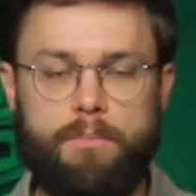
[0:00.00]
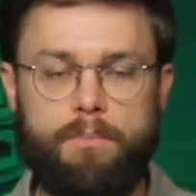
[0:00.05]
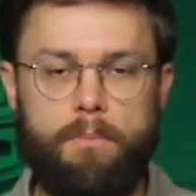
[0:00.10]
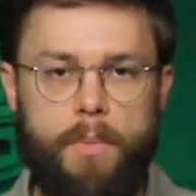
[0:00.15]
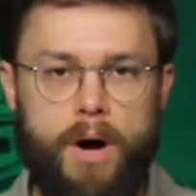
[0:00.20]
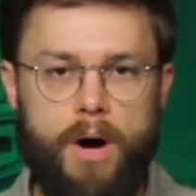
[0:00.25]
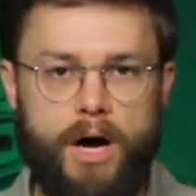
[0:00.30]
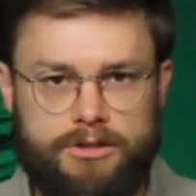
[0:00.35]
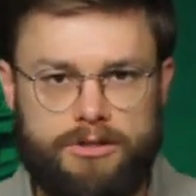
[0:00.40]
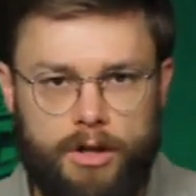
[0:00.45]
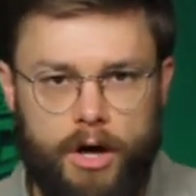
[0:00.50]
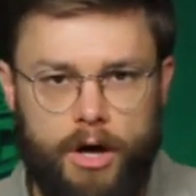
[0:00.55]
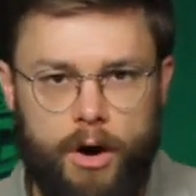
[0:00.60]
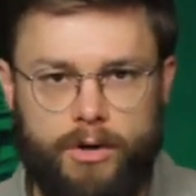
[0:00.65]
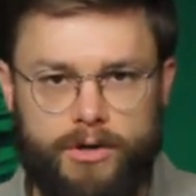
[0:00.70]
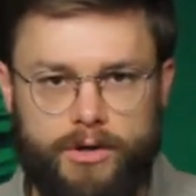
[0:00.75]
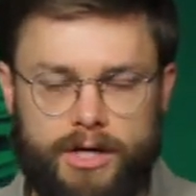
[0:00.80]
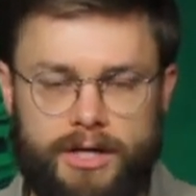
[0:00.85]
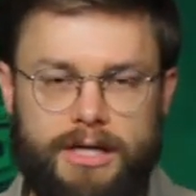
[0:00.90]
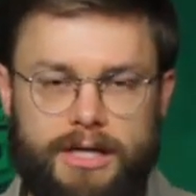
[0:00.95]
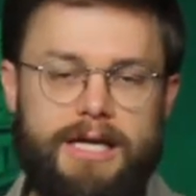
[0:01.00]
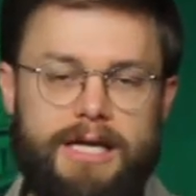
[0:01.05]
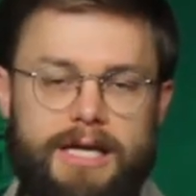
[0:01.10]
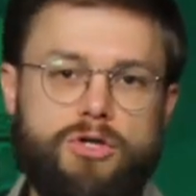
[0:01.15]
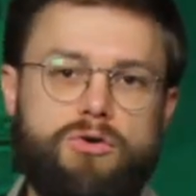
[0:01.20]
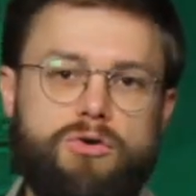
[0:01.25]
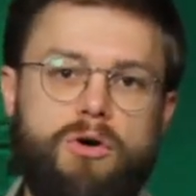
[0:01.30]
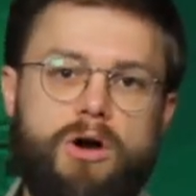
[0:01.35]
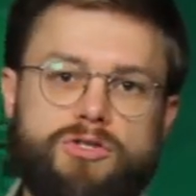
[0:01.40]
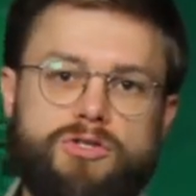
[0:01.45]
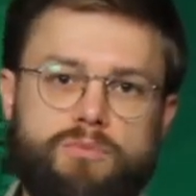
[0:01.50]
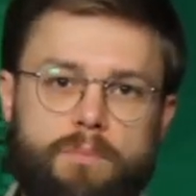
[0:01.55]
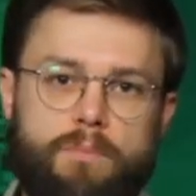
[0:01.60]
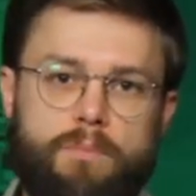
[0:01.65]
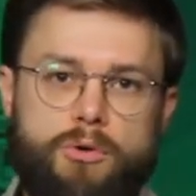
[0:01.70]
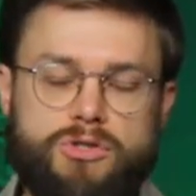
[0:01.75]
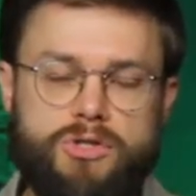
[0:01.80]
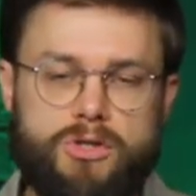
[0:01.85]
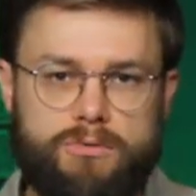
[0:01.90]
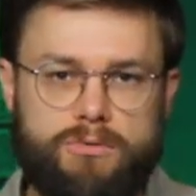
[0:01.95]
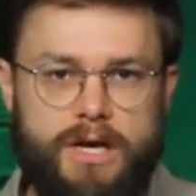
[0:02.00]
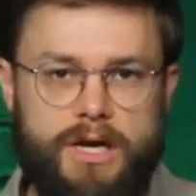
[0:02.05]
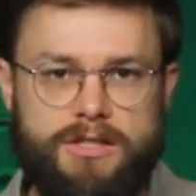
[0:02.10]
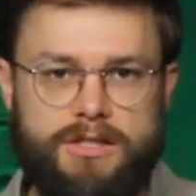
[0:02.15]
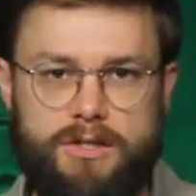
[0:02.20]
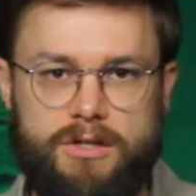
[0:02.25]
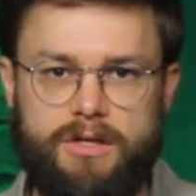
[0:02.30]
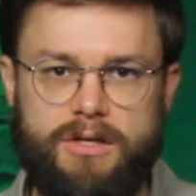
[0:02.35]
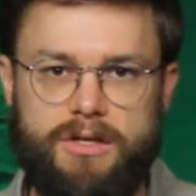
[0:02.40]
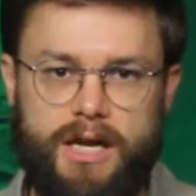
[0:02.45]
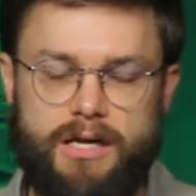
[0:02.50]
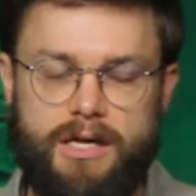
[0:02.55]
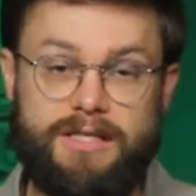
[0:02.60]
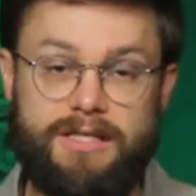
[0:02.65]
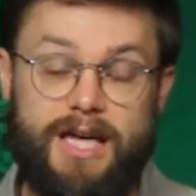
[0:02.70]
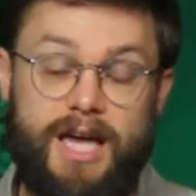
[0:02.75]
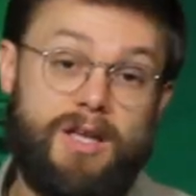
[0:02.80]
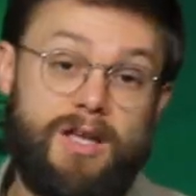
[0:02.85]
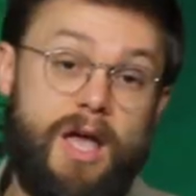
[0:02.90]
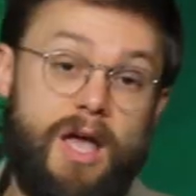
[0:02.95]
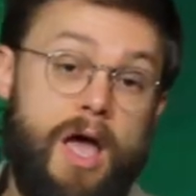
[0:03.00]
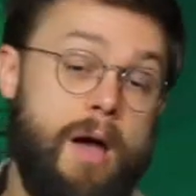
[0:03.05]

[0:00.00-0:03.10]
much lower than it is across most of the rest of the United States.